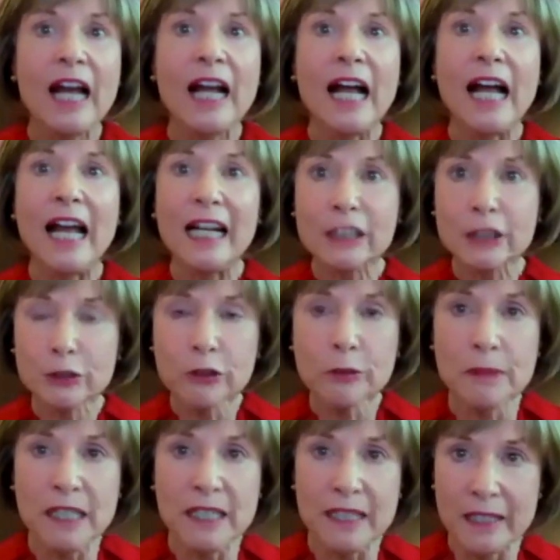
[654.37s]
Astral
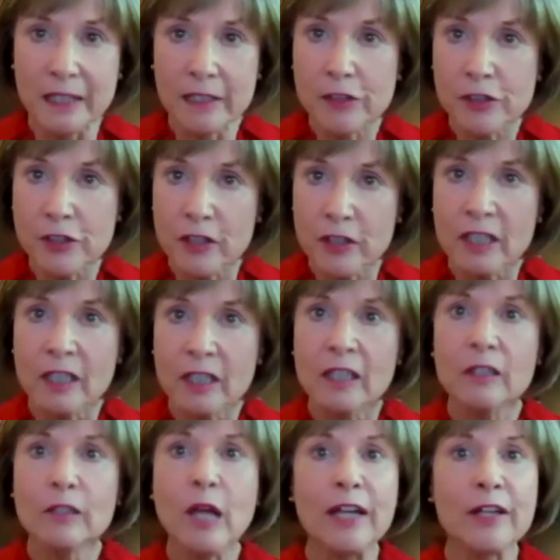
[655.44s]
beings,
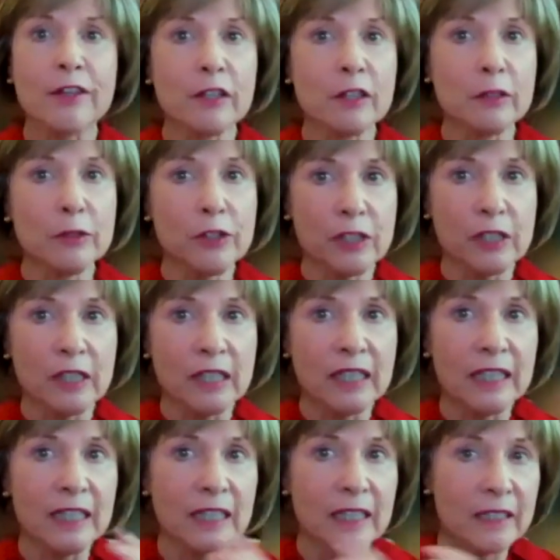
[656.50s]
like those
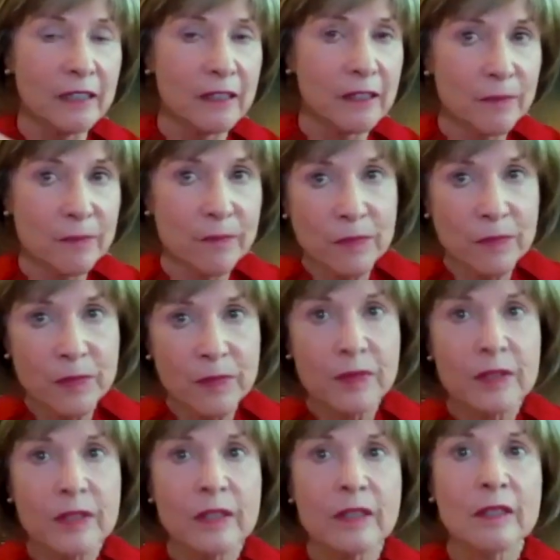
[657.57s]
in
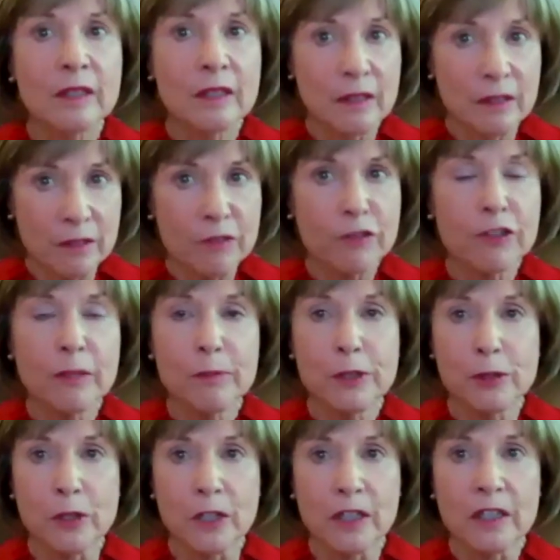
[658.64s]
Trump's
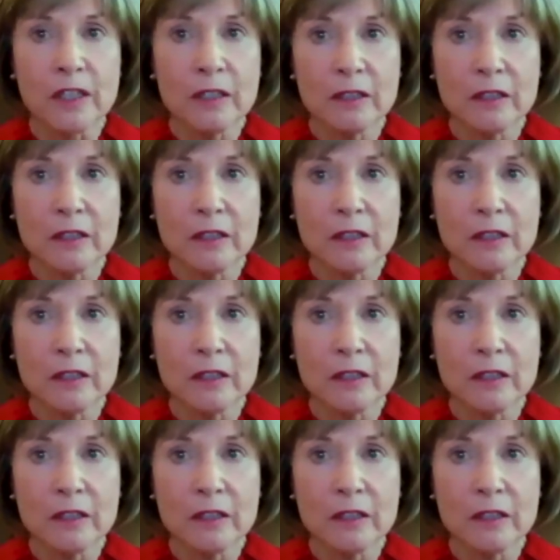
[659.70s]
aura,